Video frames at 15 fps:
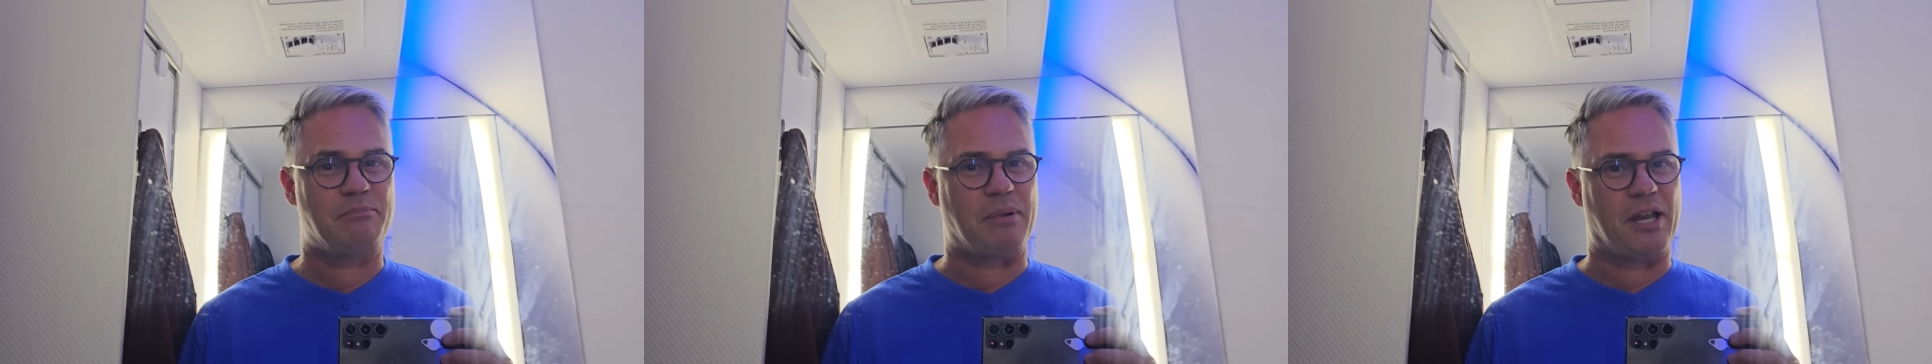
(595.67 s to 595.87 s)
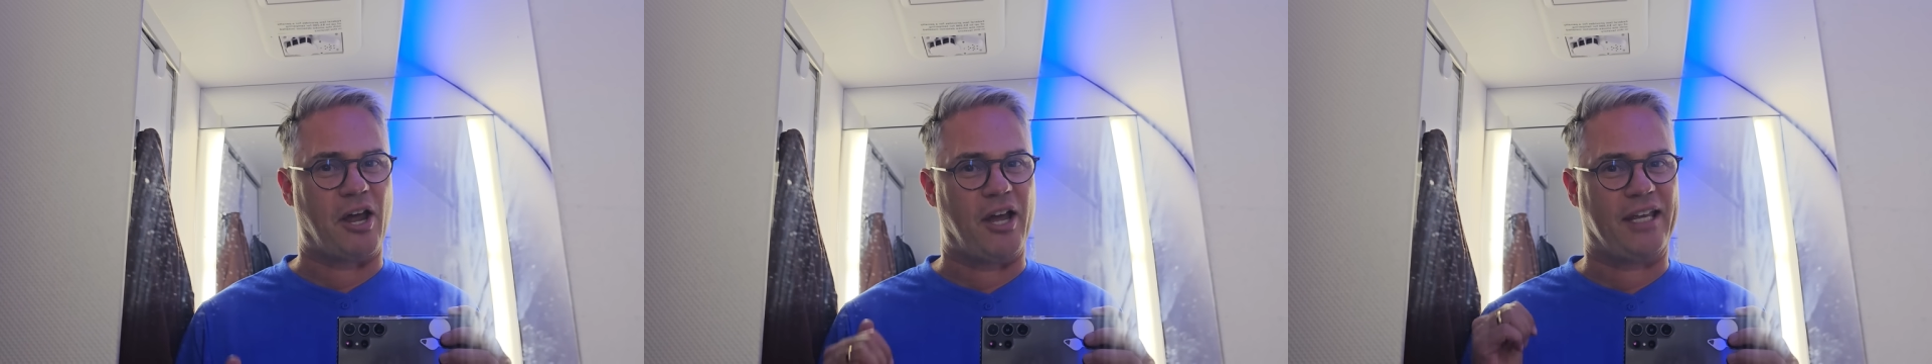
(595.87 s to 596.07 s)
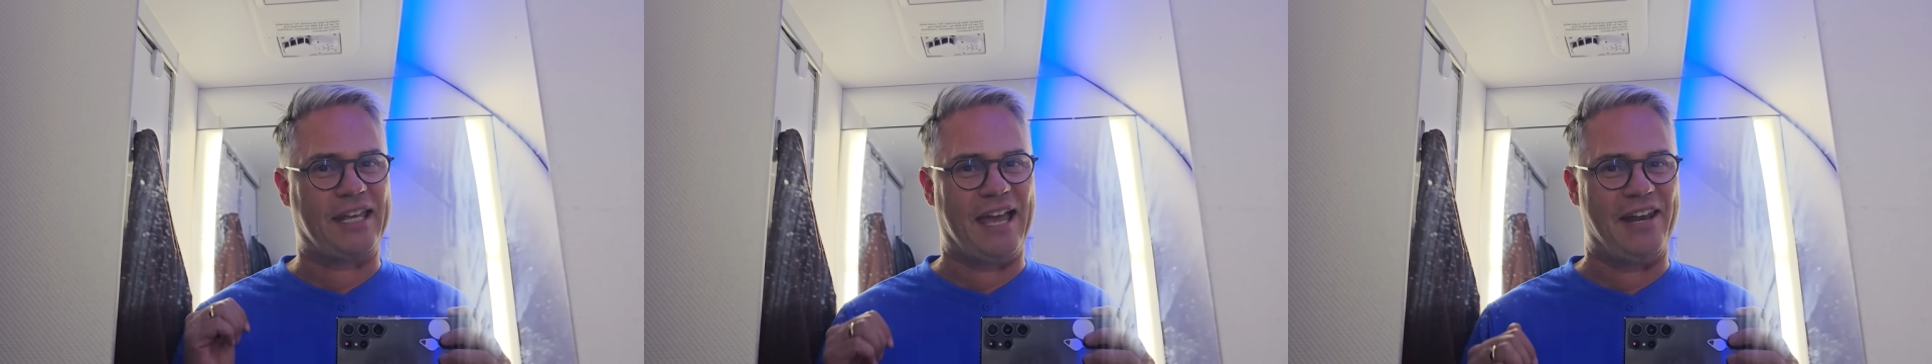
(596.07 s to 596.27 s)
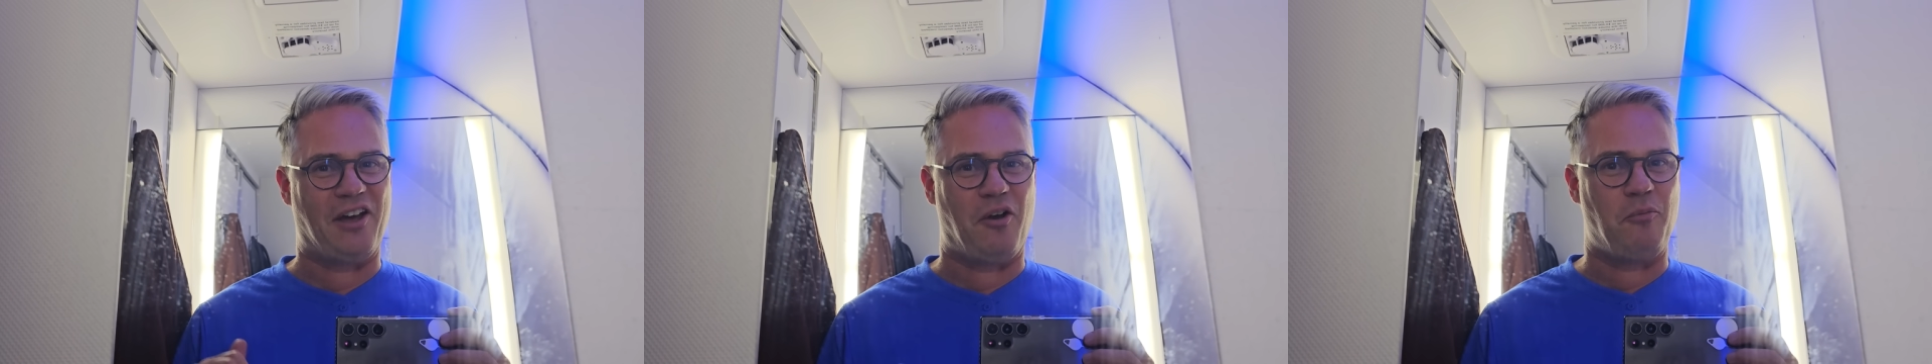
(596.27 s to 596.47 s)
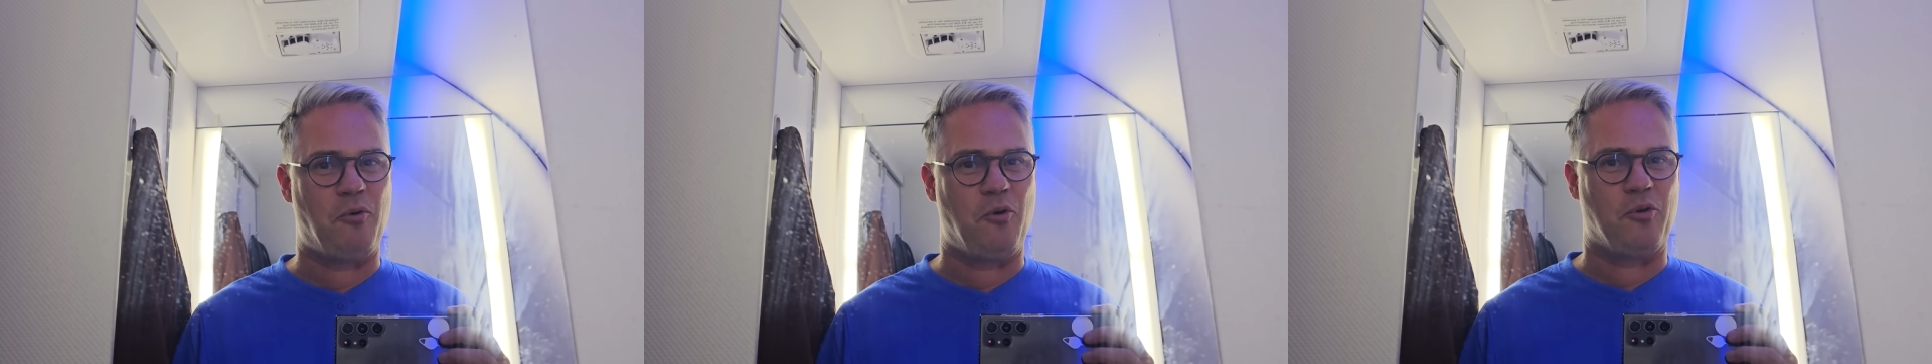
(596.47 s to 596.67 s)
but I
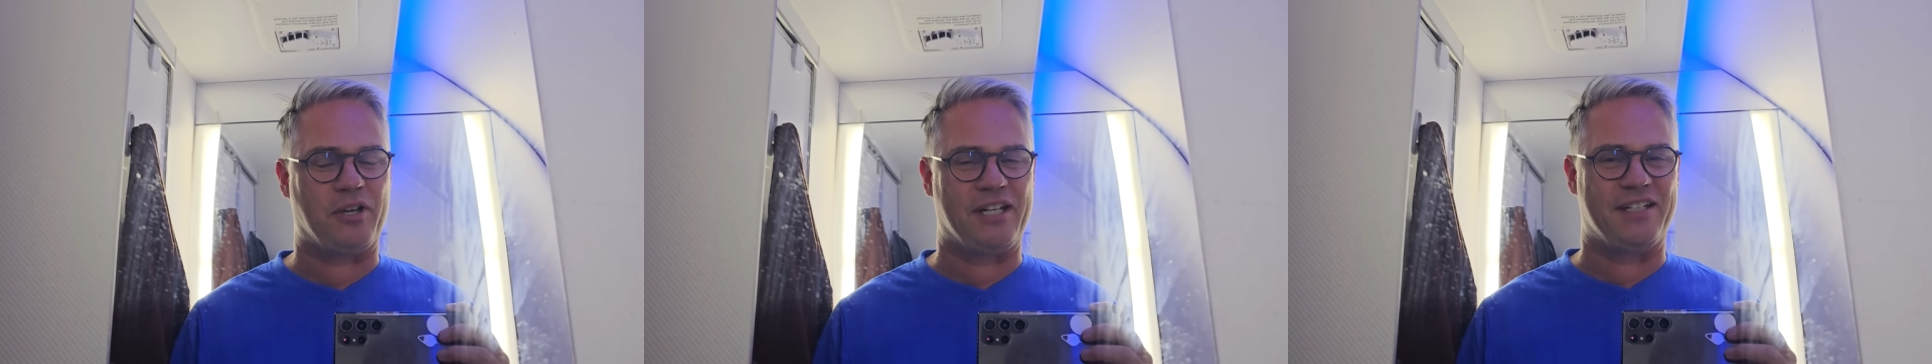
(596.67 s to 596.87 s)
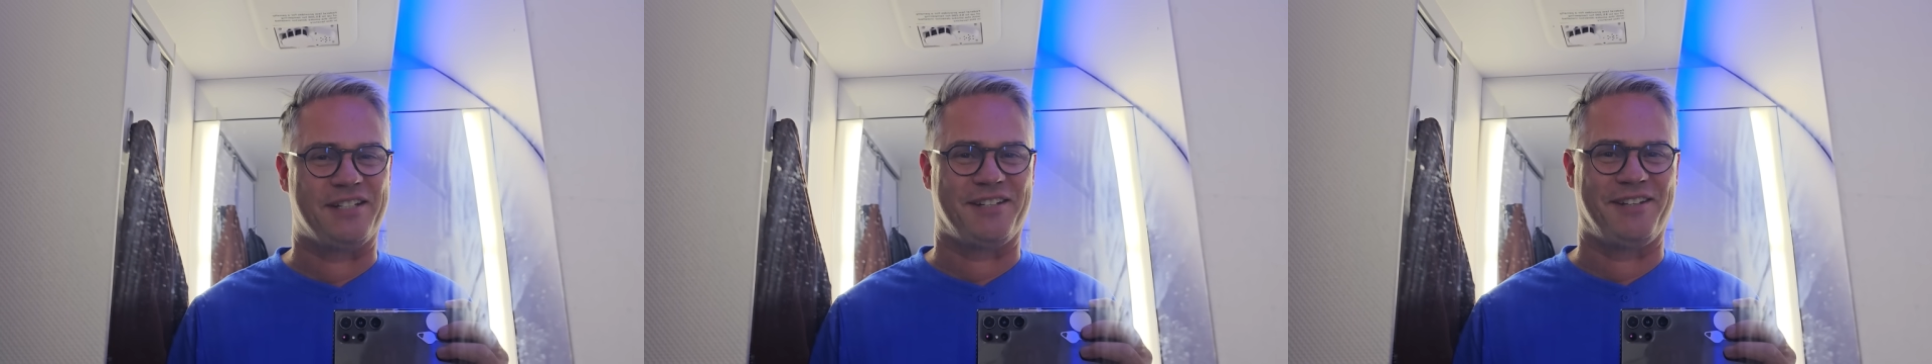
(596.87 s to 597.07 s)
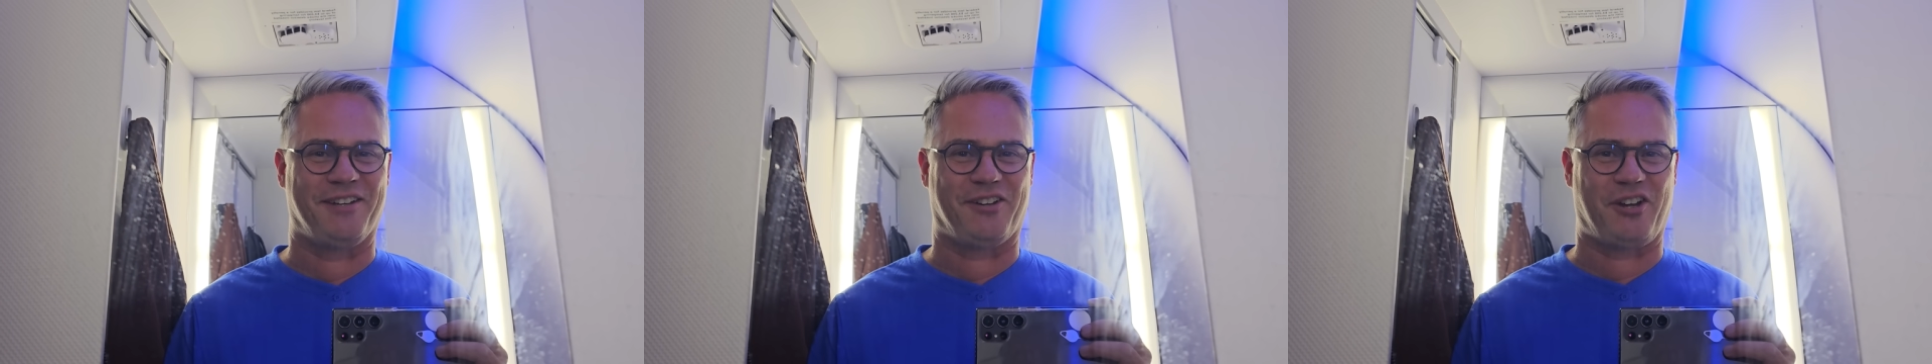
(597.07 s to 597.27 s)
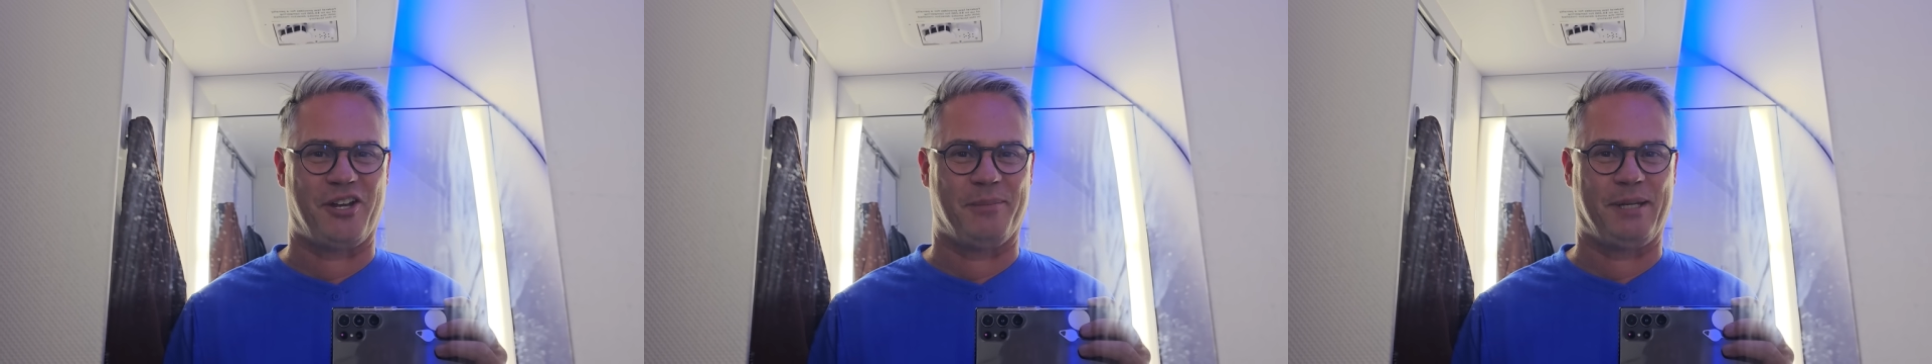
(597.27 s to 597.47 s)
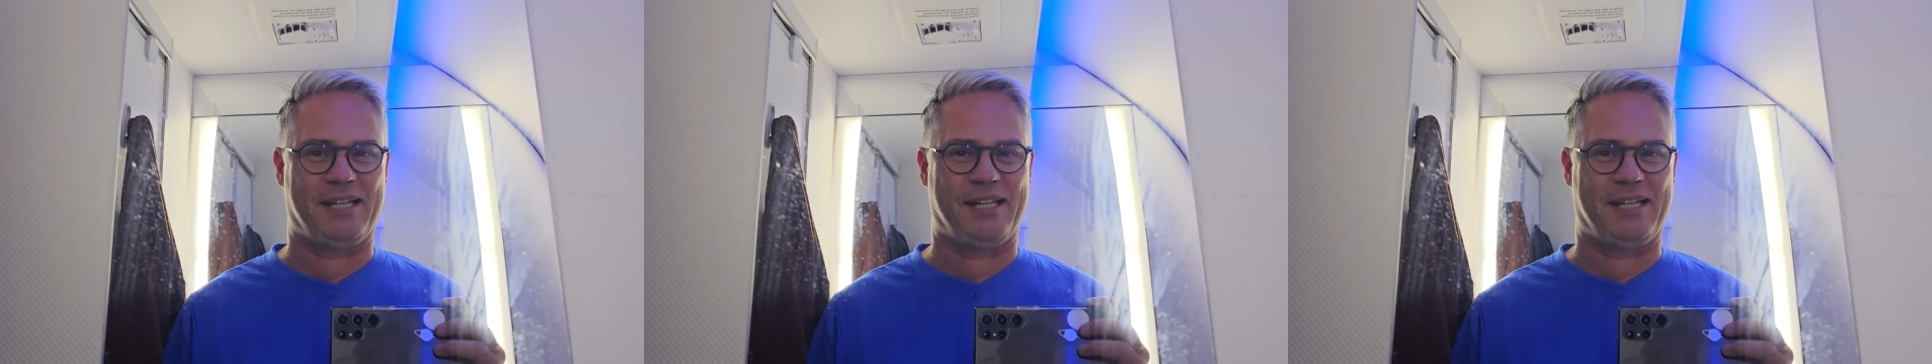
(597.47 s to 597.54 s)
cannot walk into the economy